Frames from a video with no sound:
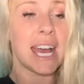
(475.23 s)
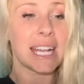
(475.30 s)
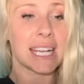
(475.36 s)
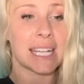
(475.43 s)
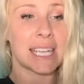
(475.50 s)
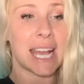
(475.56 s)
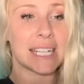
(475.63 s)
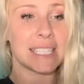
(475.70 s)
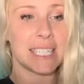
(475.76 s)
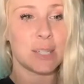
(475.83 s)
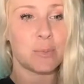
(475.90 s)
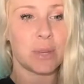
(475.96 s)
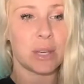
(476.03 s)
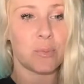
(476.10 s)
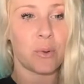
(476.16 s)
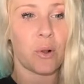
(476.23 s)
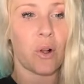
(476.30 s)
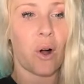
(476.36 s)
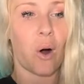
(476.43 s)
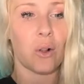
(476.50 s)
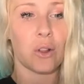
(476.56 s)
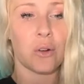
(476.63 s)
connecting people
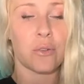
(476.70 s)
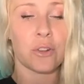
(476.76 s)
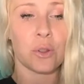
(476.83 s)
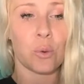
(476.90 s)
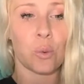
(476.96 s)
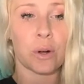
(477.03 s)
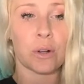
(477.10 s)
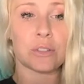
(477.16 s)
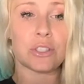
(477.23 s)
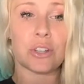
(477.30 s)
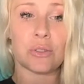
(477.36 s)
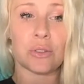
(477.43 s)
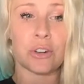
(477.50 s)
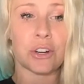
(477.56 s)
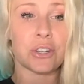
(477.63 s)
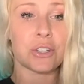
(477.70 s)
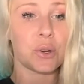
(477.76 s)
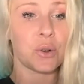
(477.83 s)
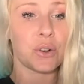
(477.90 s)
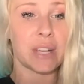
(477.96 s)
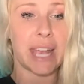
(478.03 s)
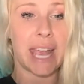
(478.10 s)
all over the world to learn,
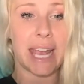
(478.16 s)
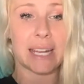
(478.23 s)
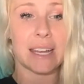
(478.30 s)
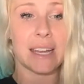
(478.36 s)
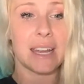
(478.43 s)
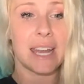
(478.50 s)
create,